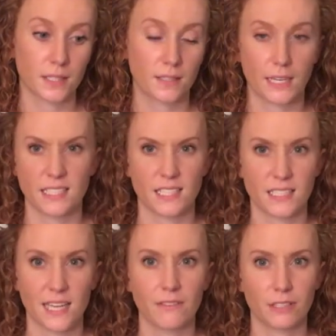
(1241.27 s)
Like I said,
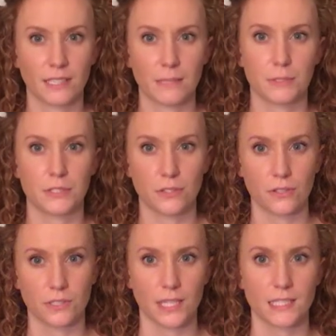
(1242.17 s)
it's heavily cabled, so
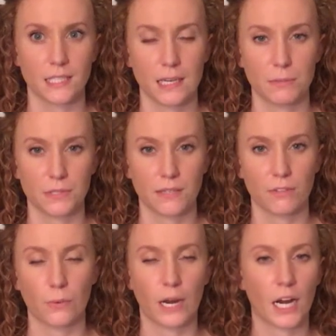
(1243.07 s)
there's lots of cables
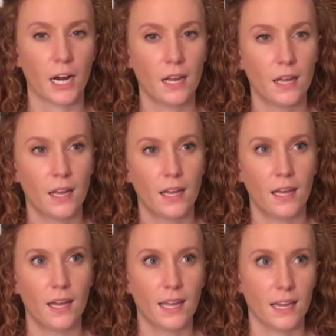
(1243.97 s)
everywhere,
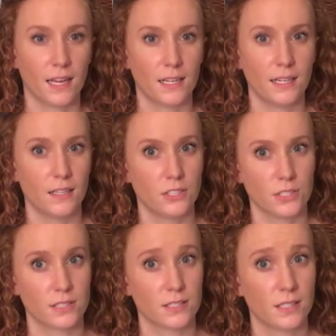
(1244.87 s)
and it
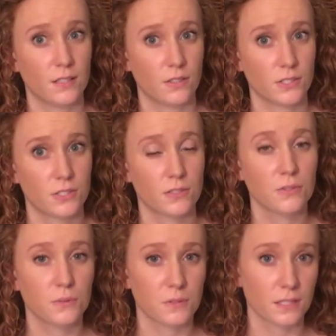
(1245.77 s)
looks
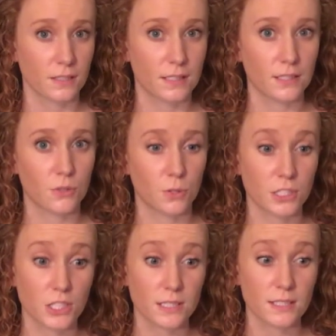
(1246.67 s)
really
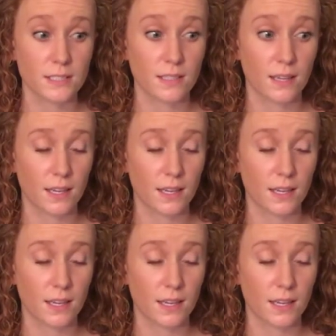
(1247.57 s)
gorgeous.